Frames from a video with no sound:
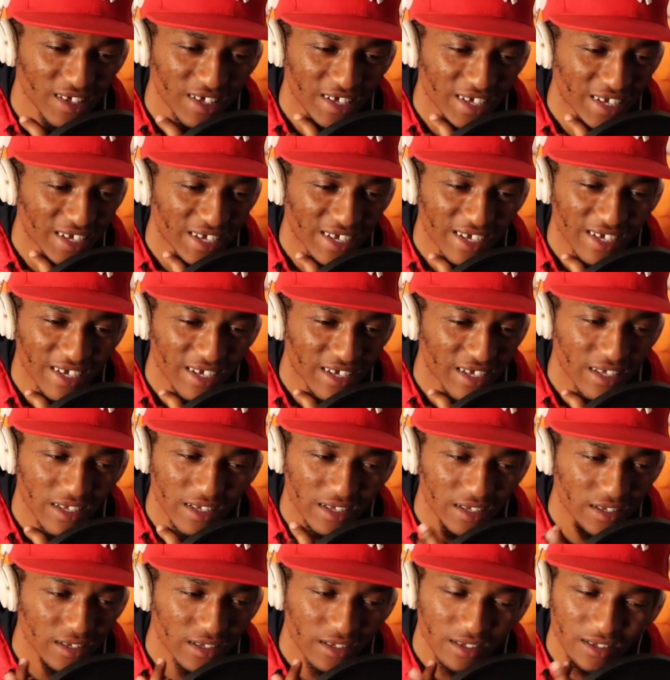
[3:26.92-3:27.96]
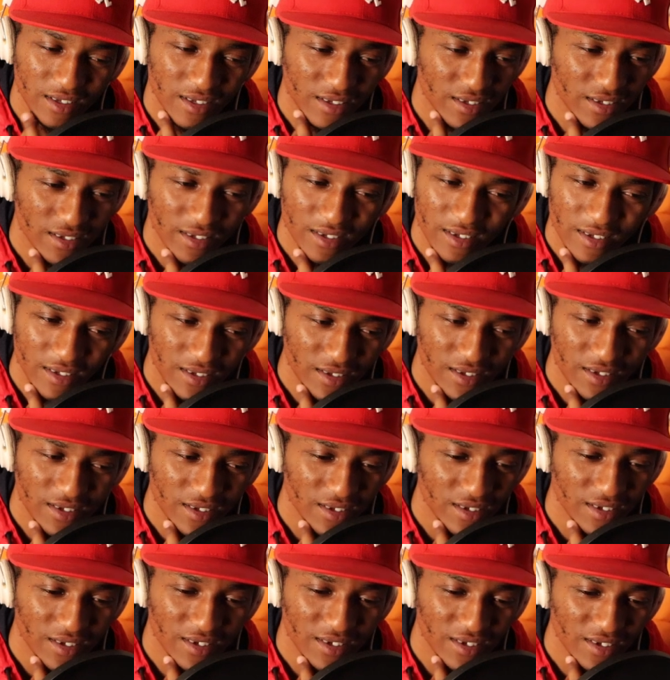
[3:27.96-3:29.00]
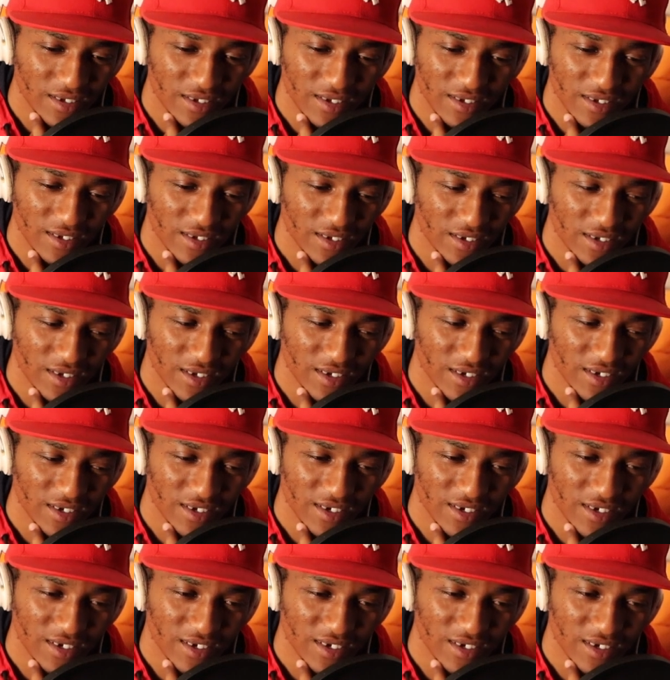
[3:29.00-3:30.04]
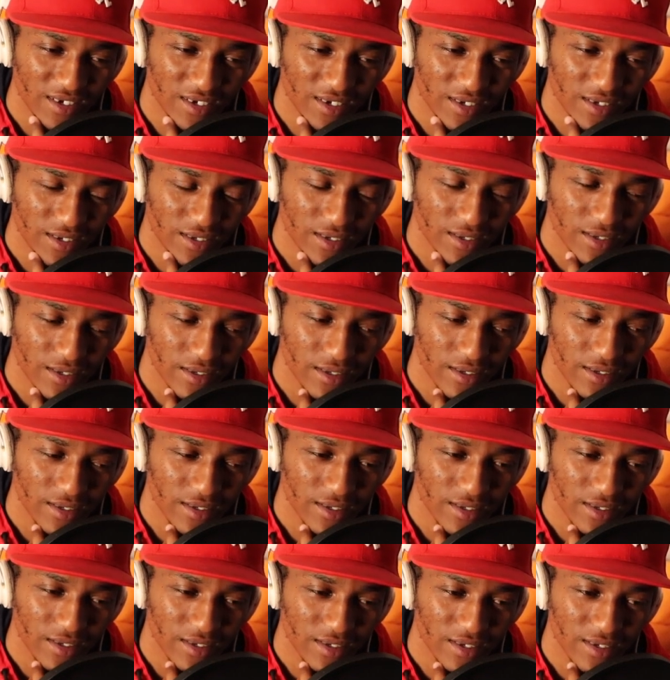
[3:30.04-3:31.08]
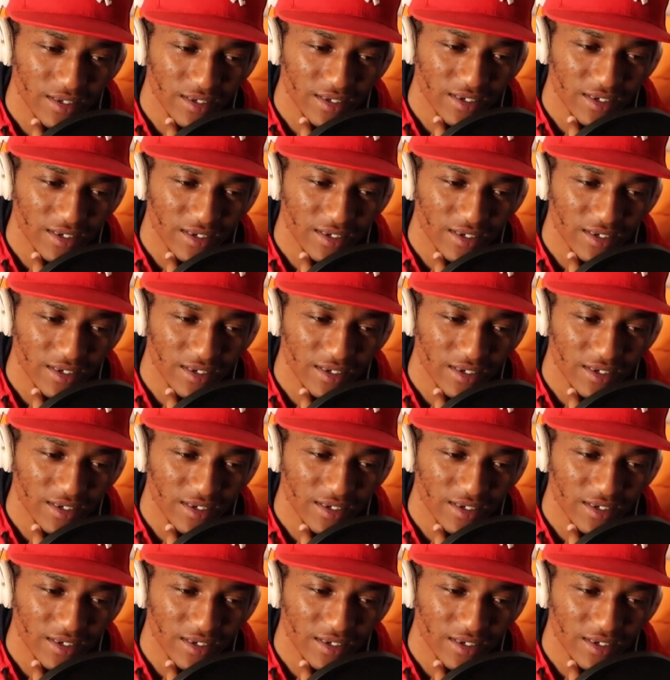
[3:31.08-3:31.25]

No one is speaking in this clip.